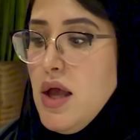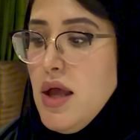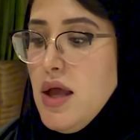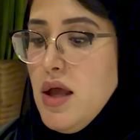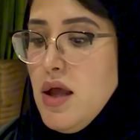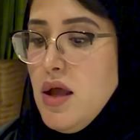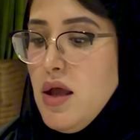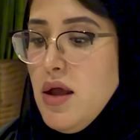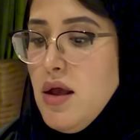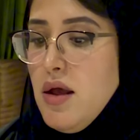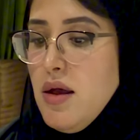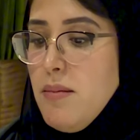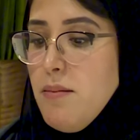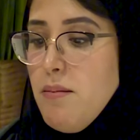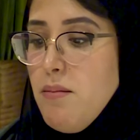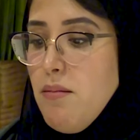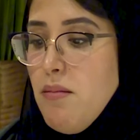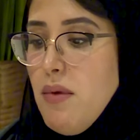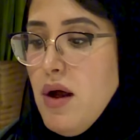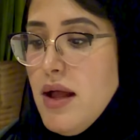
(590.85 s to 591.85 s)

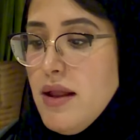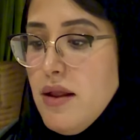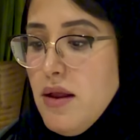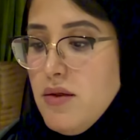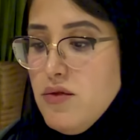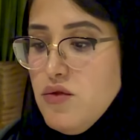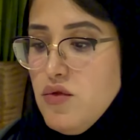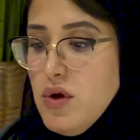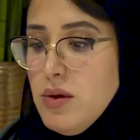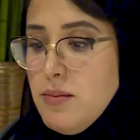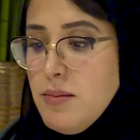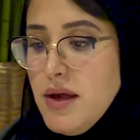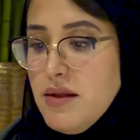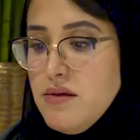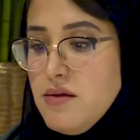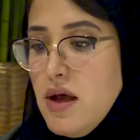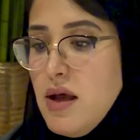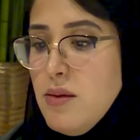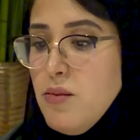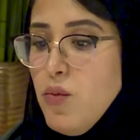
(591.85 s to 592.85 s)
during my
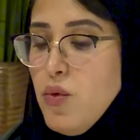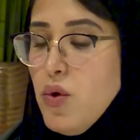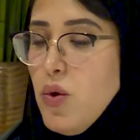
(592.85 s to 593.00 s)
time,